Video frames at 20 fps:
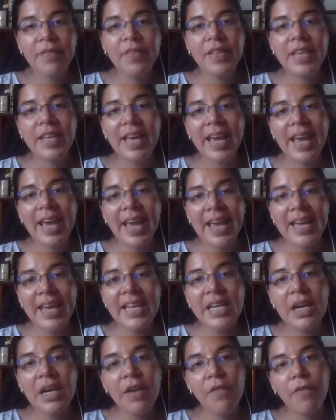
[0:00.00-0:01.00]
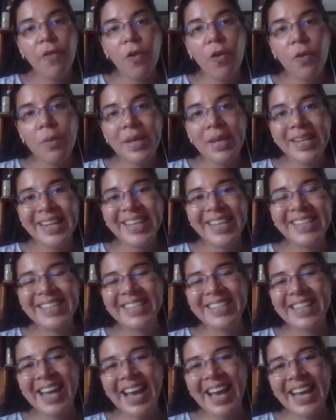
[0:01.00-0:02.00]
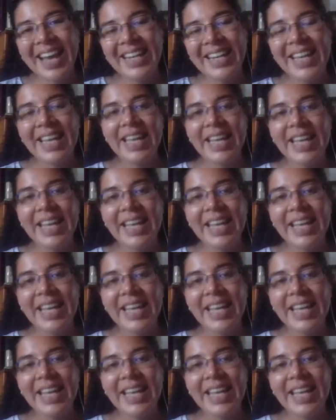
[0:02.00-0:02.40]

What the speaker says: the egg forming inside